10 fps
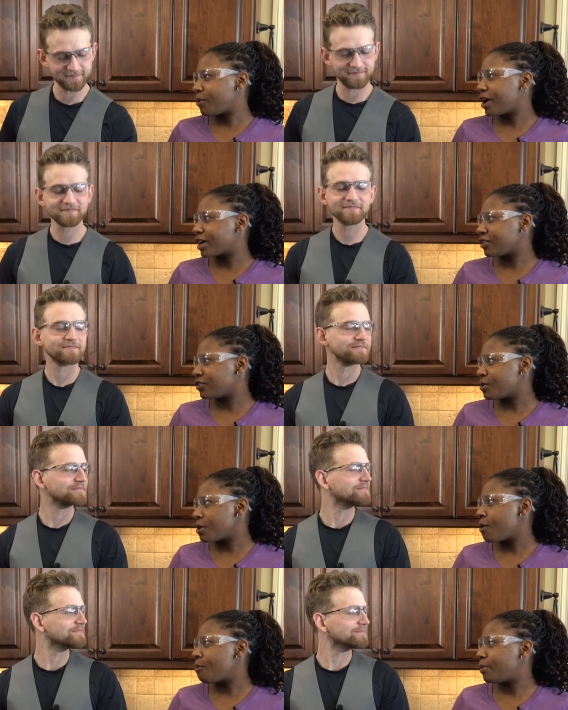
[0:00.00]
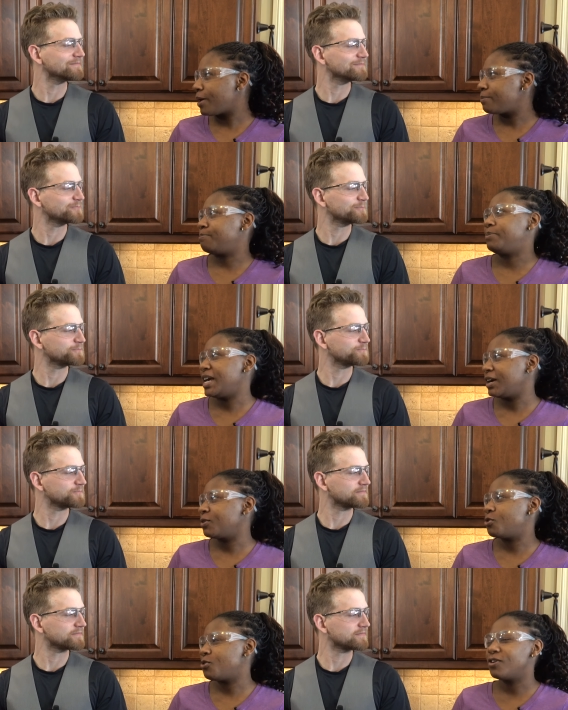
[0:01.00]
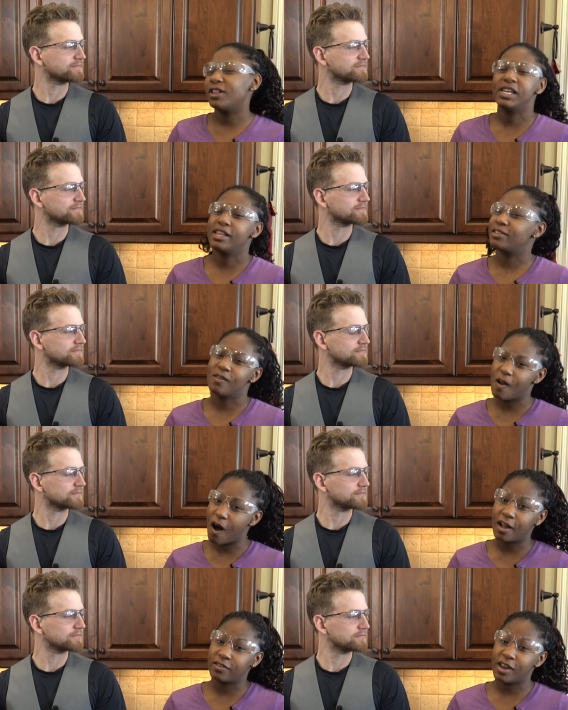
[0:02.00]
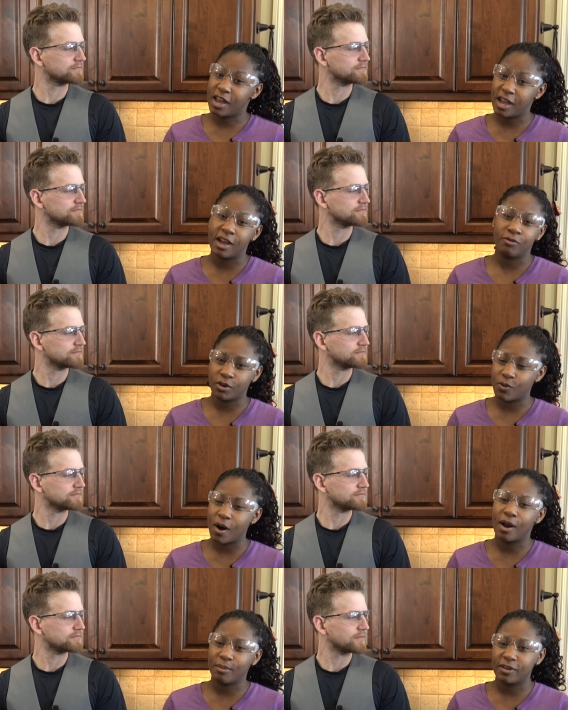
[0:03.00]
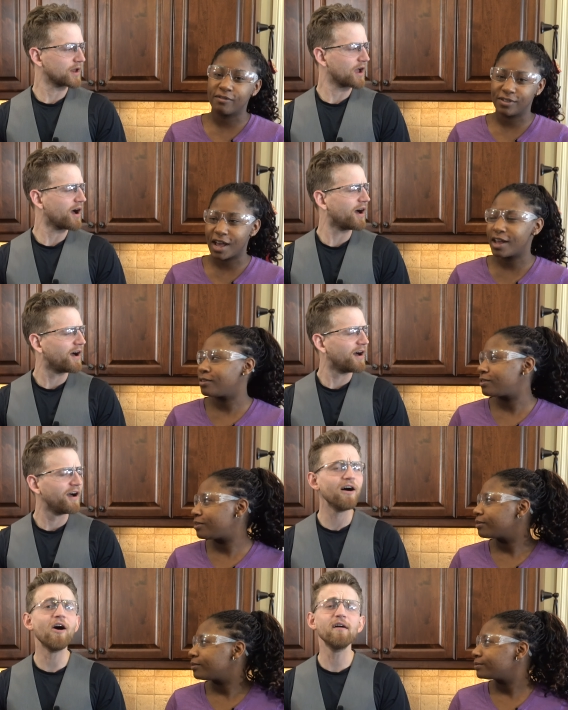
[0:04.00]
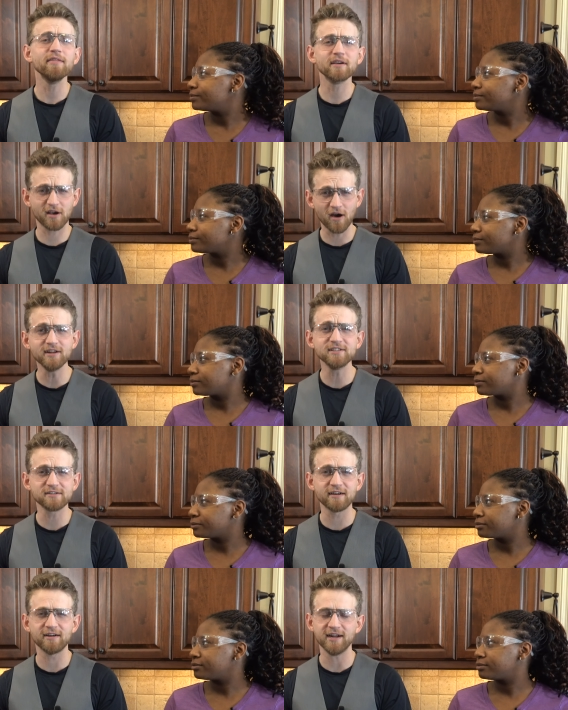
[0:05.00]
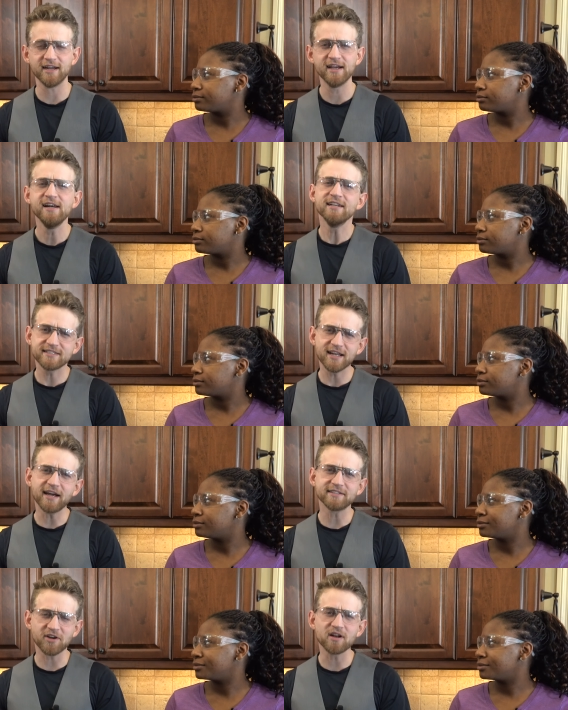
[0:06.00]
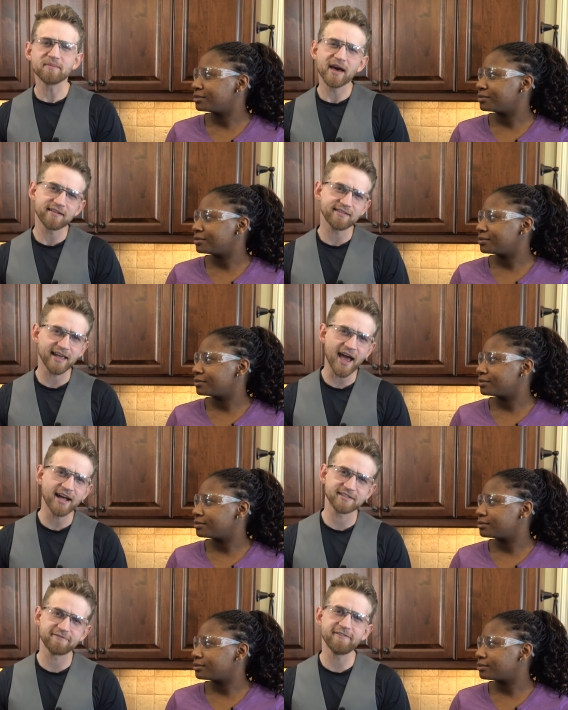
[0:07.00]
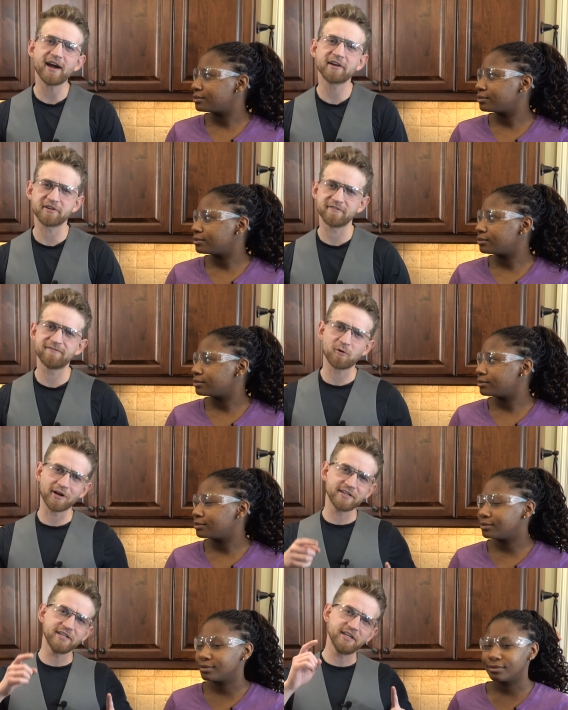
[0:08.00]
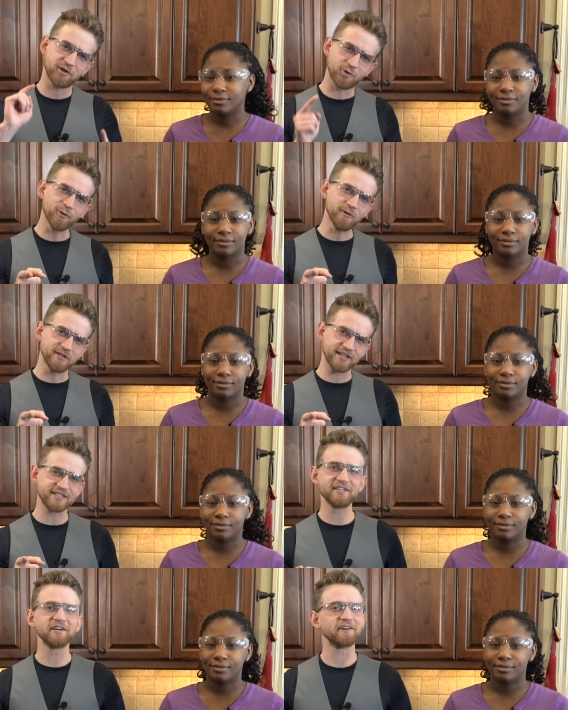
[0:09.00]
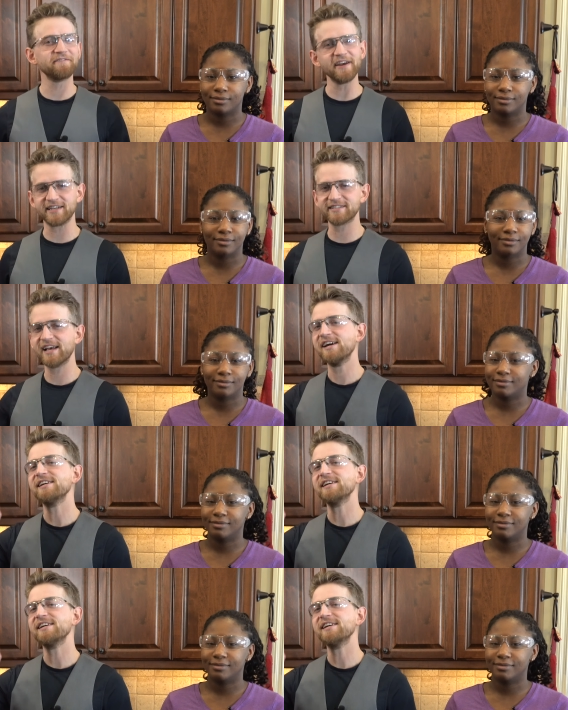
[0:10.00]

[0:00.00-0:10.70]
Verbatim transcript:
Speaker 1: break it to you, but being cool is not a requirement of science.
Speaker 2: On the contrary, science automatically adds a factor of 14 coolness to your face